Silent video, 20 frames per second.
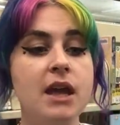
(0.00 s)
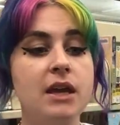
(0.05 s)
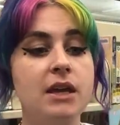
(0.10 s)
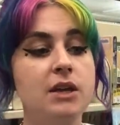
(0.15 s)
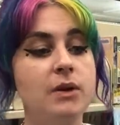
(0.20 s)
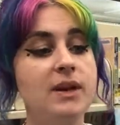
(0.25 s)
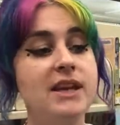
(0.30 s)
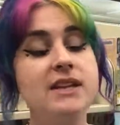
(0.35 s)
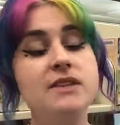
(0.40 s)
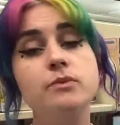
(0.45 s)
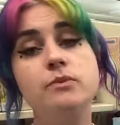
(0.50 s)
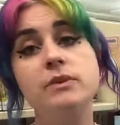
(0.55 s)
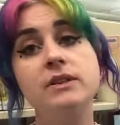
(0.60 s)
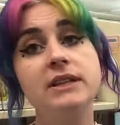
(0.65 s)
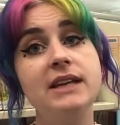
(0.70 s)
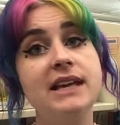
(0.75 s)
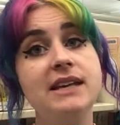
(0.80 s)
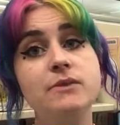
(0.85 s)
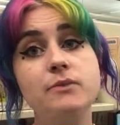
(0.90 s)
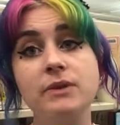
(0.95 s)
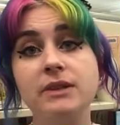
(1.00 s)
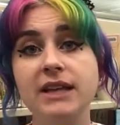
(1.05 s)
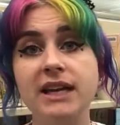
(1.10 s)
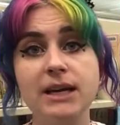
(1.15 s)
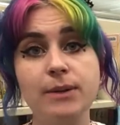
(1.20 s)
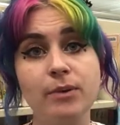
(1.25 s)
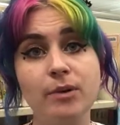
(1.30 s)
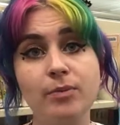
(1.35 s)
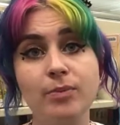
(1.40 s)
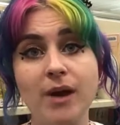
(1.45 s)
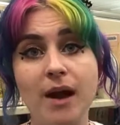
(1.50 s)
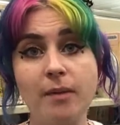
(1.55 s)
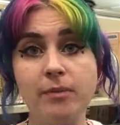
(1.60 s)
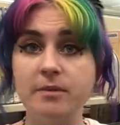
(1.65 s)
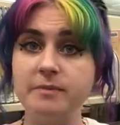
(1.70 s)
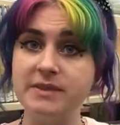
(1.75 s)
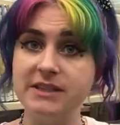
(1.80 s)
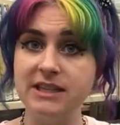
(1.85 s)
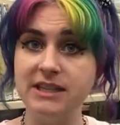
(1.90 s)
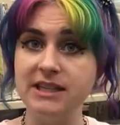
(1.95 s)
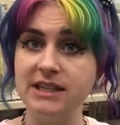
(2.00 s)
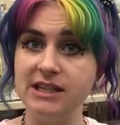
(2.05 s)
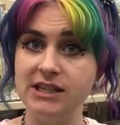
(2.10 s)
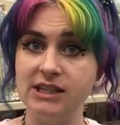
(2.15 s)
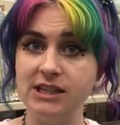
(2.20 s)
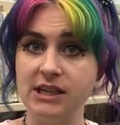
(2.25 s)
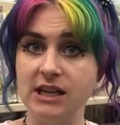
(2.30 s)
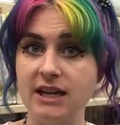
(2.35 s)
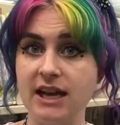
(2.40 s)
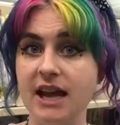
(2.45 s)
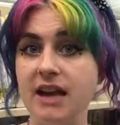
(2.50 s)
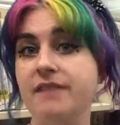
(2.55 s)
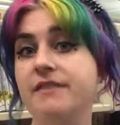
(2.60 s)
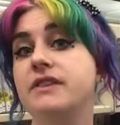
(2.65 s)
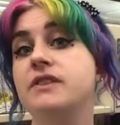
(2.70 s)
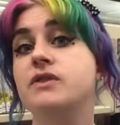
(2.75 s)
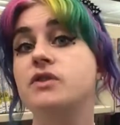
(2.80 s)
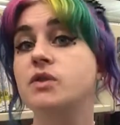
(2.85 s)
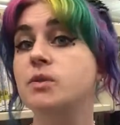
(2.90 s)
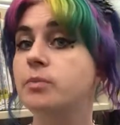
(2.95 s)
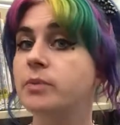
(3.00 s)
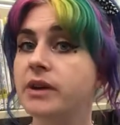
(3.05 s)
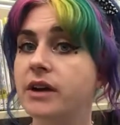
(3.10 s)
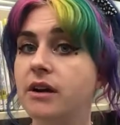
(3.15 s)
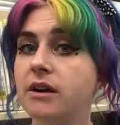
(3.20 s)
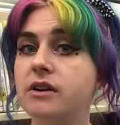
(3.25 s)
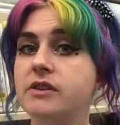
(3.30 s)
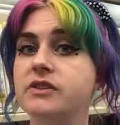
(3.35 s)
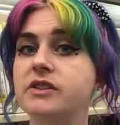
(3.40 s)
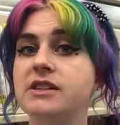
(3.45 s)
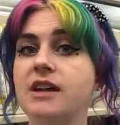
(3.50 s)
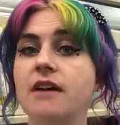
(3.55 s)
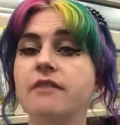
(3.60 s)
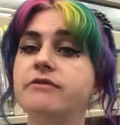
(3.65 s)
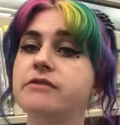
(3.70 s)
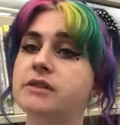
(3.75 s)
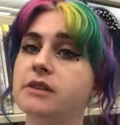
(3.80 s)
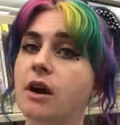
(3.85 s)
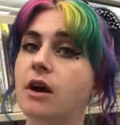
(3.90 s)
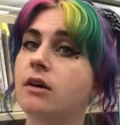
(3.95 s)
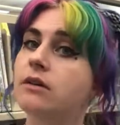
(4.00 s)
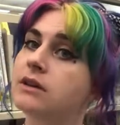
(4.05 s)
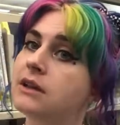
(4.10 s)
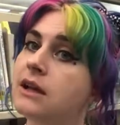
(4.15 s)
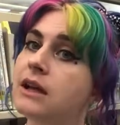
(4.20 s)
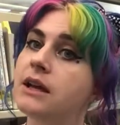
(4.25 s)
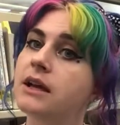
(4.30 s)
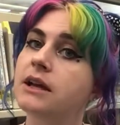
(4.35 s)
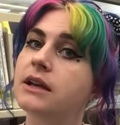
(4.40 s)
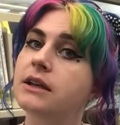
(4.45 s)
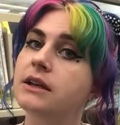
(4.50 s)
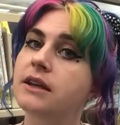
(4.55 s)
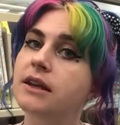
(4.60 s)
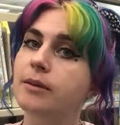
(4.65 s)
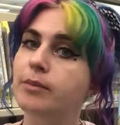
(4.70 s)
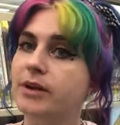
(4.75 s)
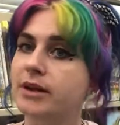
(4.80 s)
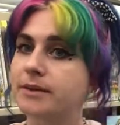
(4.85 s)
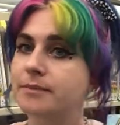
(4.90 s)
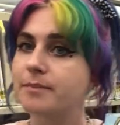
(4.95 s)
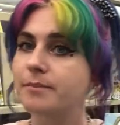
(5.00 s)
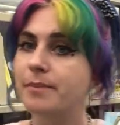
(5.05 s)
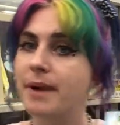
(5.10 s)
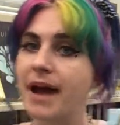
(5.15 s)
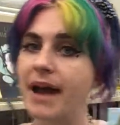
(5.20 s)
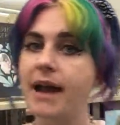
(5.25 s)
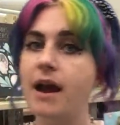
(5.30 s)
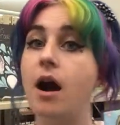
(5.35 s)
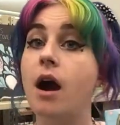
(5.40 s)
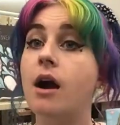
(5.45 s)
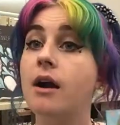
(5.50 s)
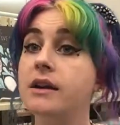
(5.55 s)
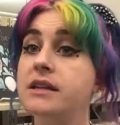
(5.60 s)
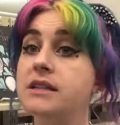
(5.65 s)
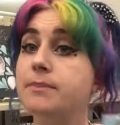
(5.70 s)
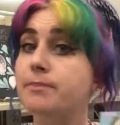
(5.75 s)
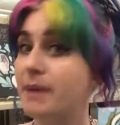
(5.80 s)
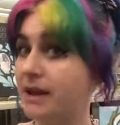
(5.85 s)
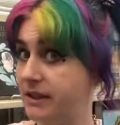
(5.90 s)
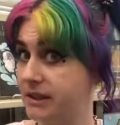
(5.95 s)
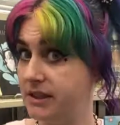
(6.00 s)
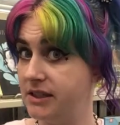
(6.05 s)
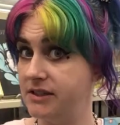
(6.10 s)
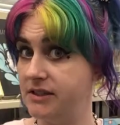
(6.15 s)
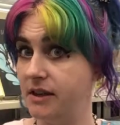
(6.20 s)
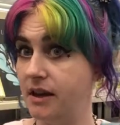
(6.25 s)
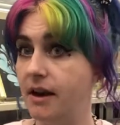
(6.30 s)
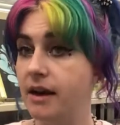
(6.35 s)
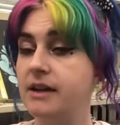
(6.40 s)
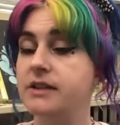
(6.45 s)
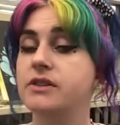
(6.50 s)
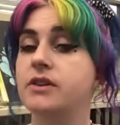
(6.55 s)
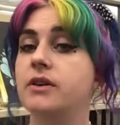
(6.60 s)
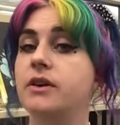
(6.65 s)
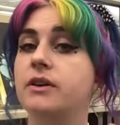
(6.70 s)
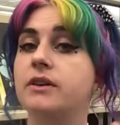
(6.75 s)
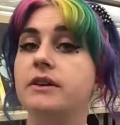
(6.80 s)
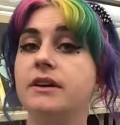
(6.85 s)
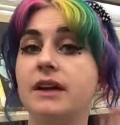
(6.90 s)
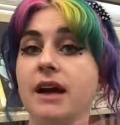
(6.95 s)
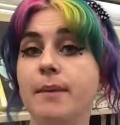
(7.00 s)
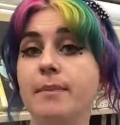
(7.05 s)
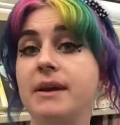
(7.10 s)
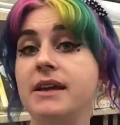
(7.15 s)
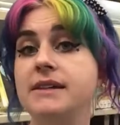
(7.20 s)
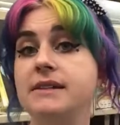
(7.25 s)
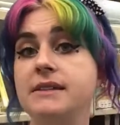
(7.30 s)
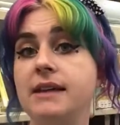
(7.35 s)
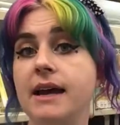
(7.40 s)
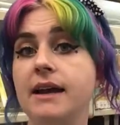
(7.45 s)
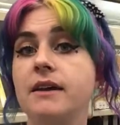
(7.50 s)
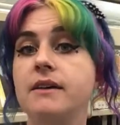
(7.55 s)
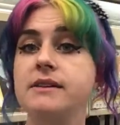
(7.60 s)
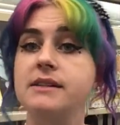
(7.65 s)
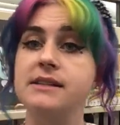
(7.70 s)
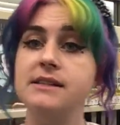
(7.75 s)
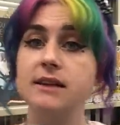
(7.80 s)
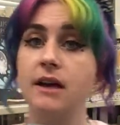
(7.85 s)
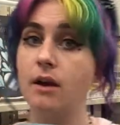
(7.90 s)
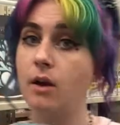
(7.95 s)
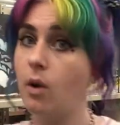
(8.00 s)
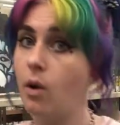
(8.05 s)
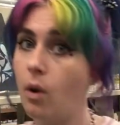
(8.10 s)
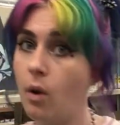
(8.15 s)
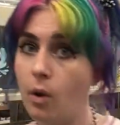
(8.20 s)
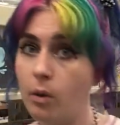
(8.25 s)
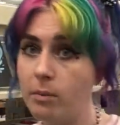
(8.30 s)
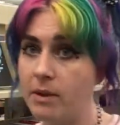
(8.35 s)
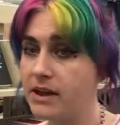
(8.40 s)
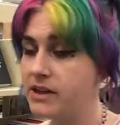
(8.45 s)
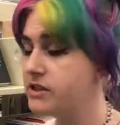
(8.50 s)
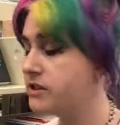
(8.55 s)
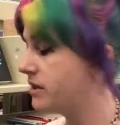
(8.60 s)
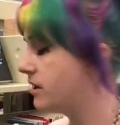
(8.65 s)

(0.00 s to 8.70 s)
he has relatable problems in addition to kind of his superhero stuff. So Gillbert by Art Baltazar. So you can look up his titles. He's got a whole bunch.